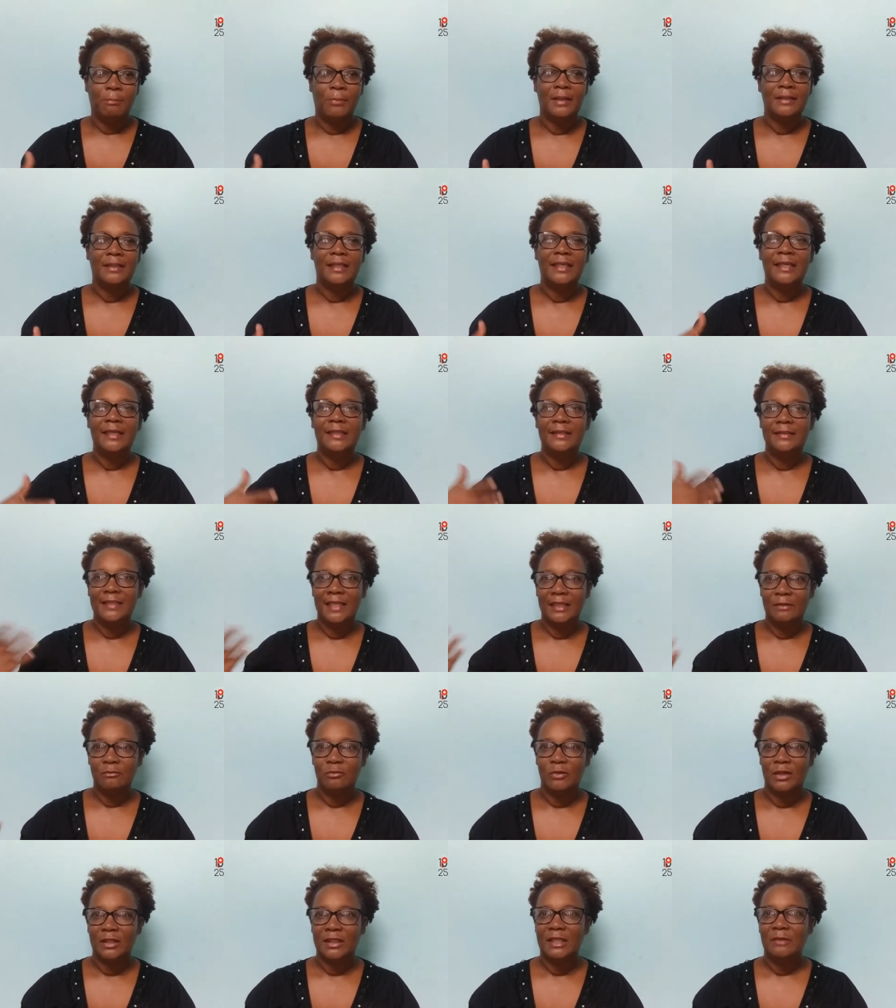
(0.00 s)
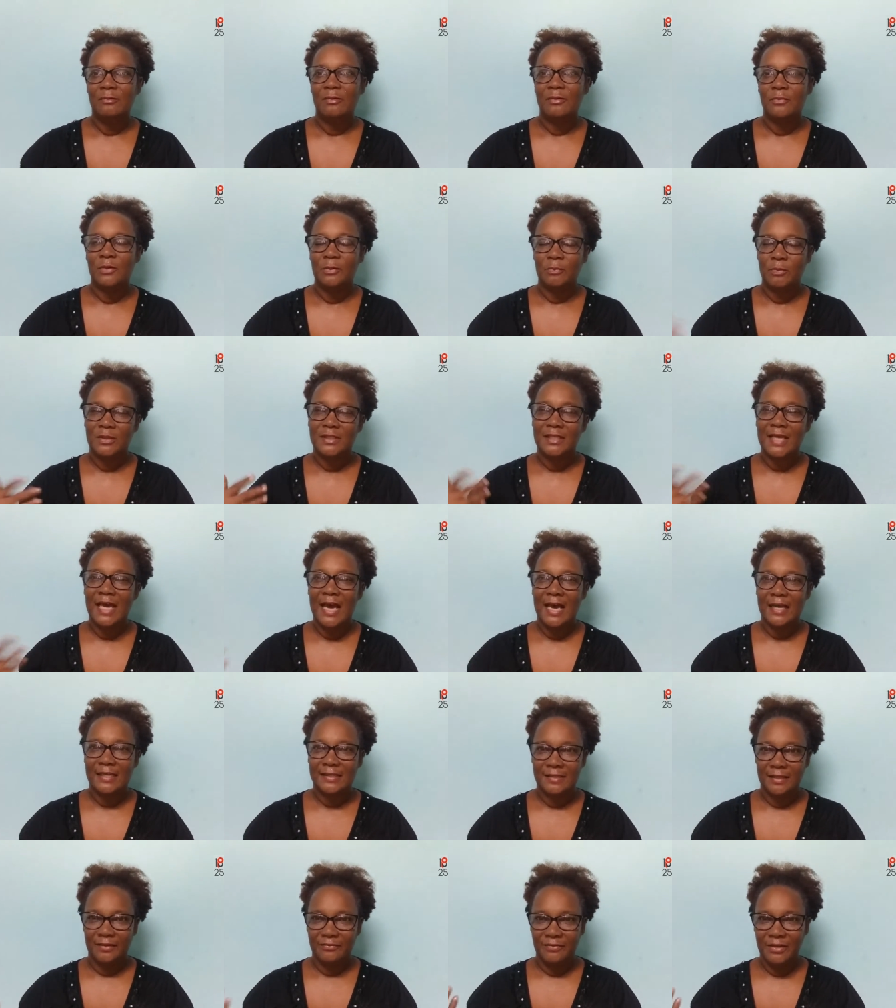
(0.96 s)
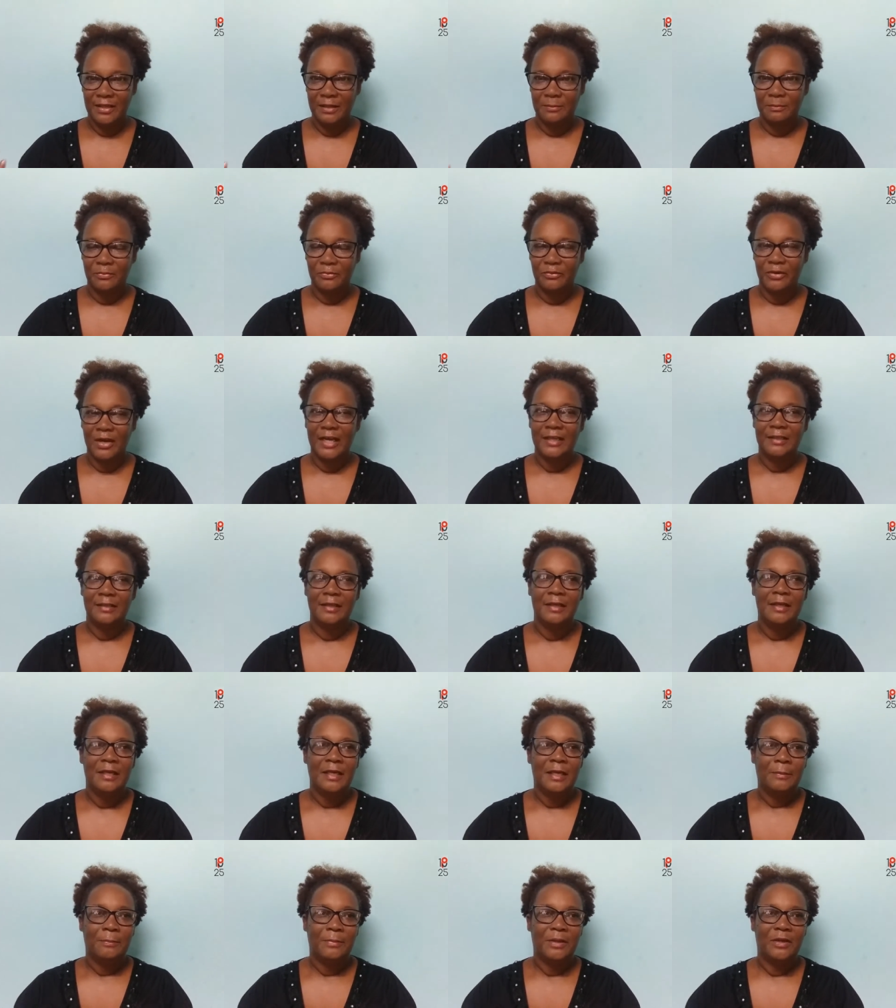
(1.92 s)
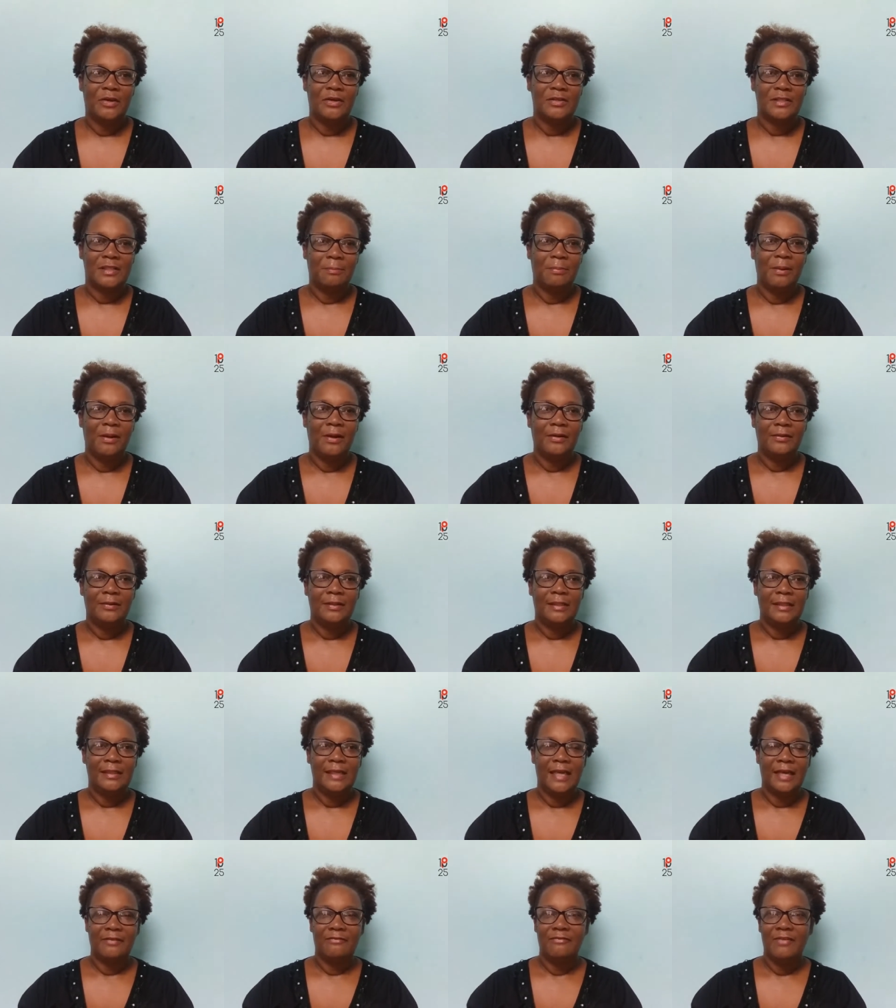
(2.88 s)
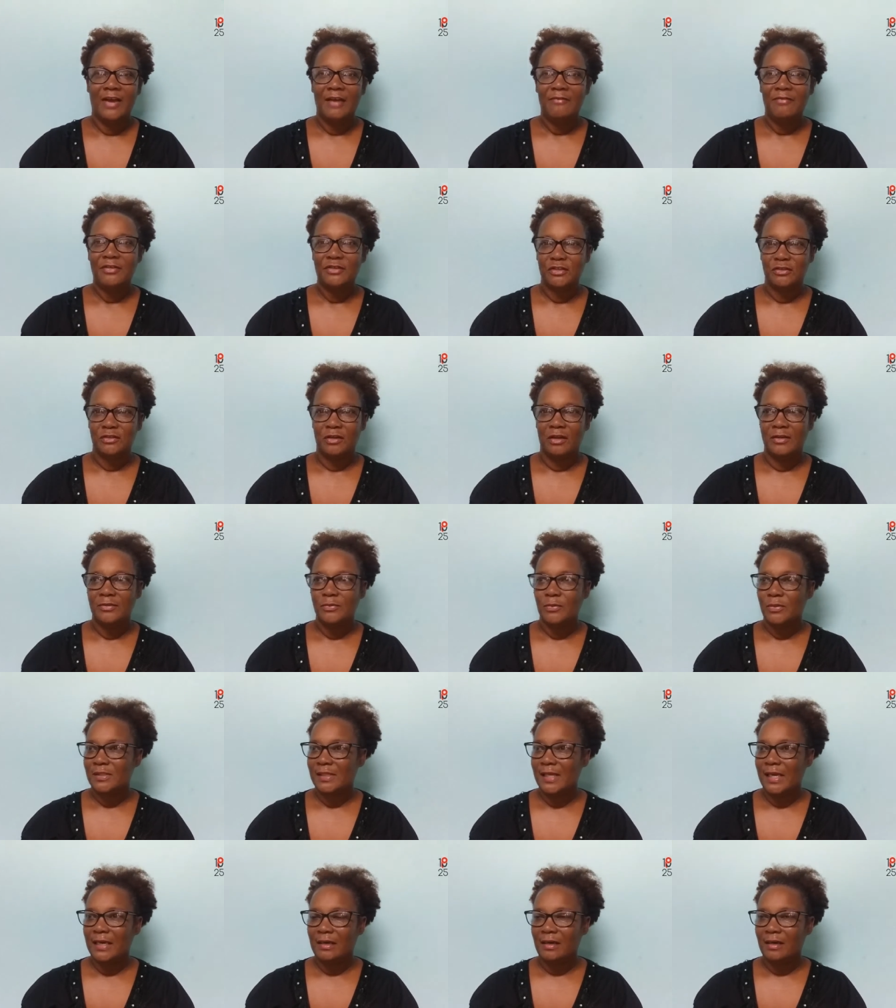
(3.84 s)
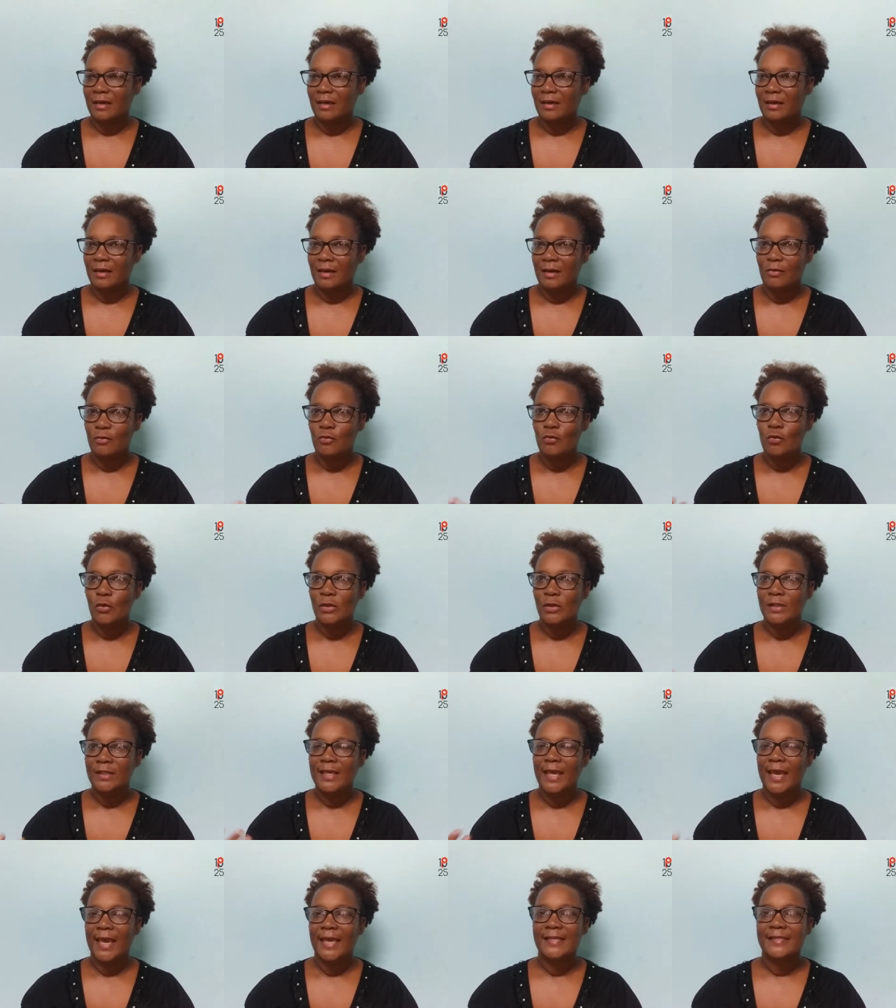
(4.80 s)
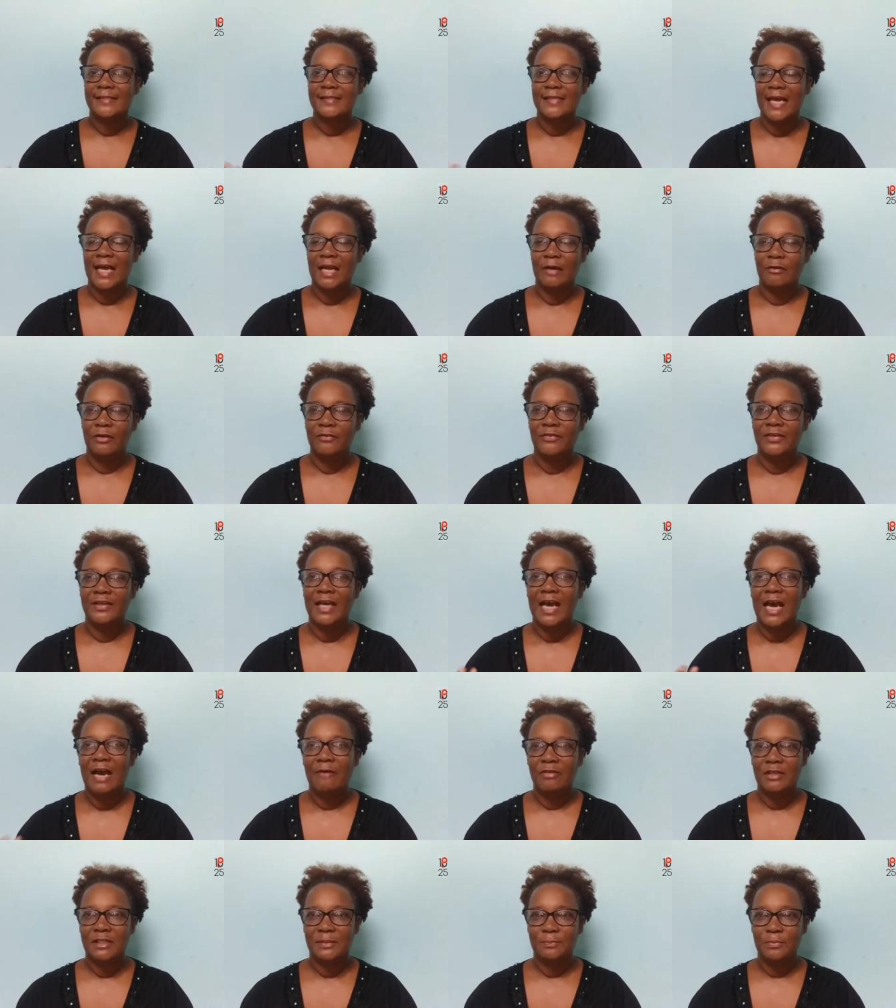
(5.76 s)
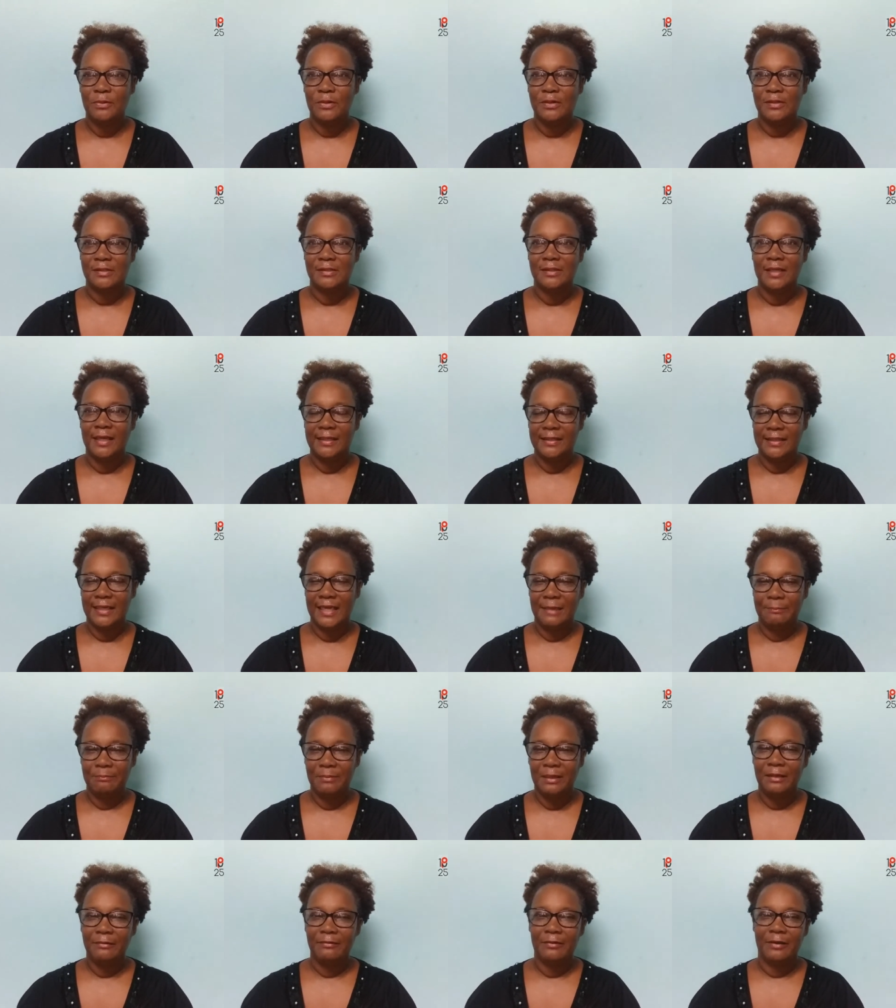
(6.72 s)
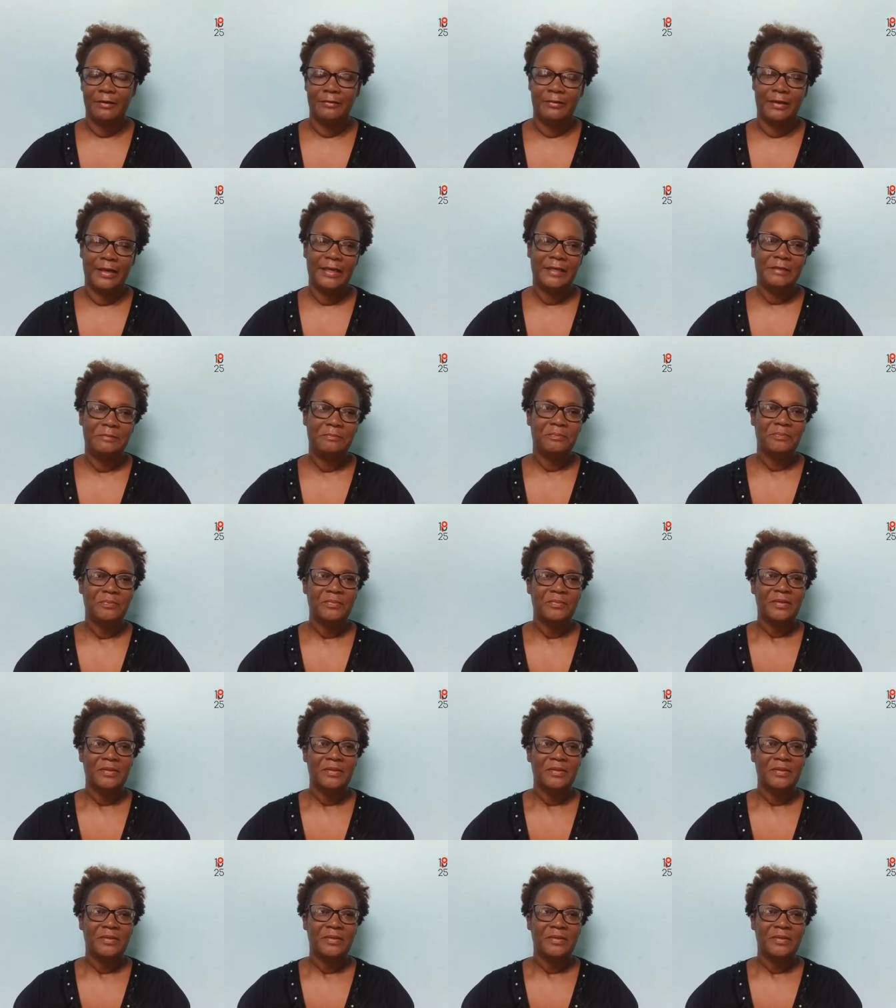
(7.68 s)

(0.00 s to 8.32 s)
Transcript: but he did what he what was asked of him, right? Because apparently like five hundred dollars was like a, a whole year's salary for the average person in Liberia, right?